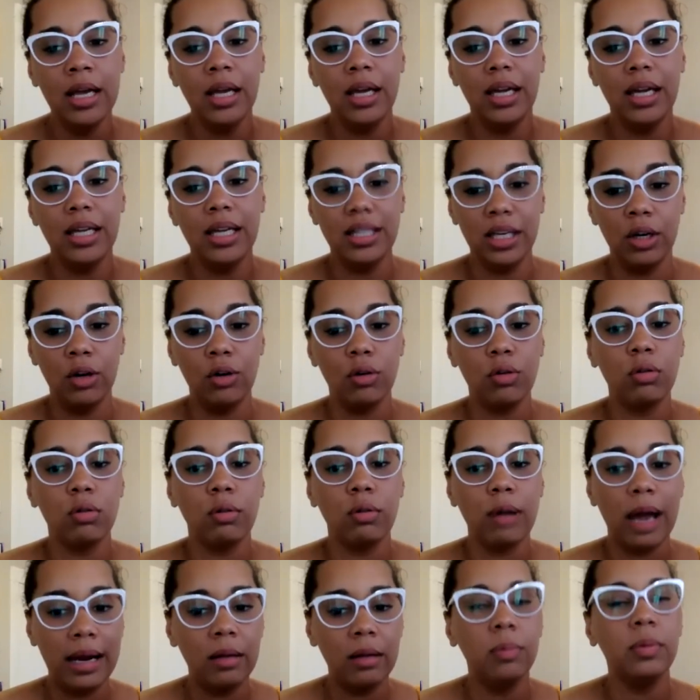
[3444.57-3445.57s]
is
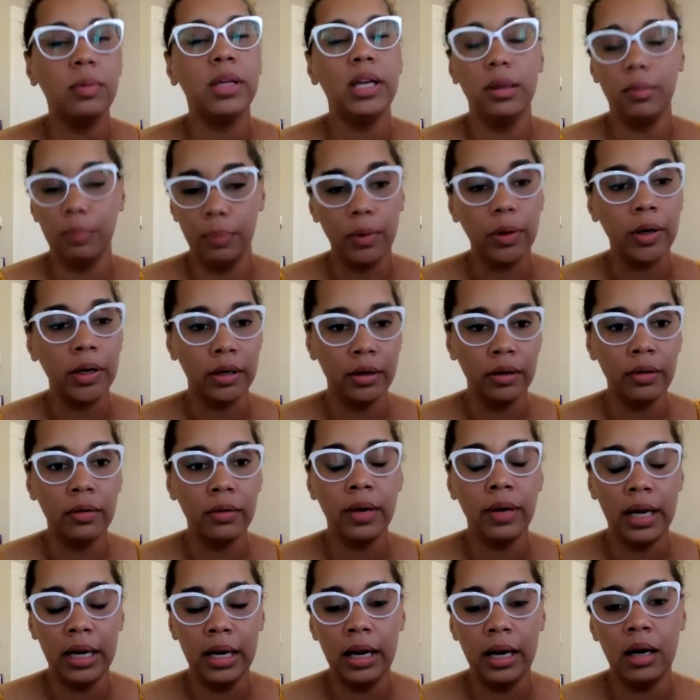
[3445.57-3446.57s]
incredibly important
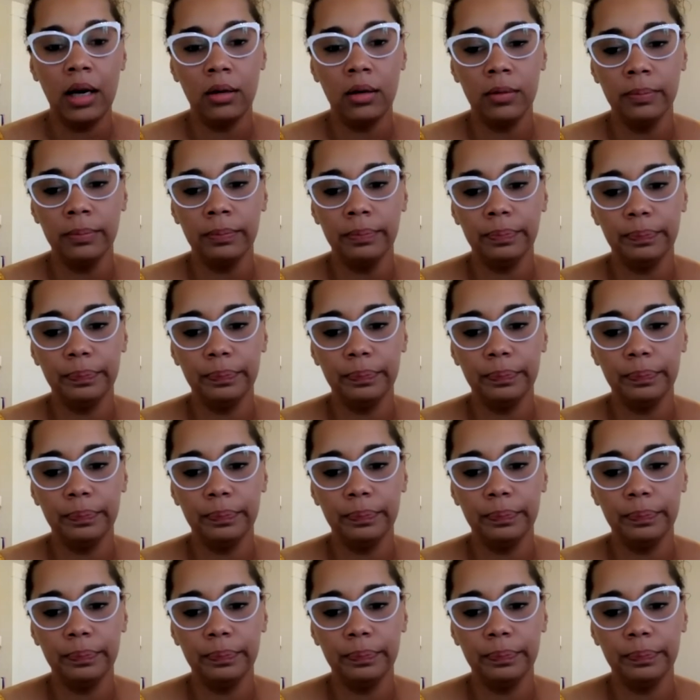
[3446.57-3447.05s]
right now.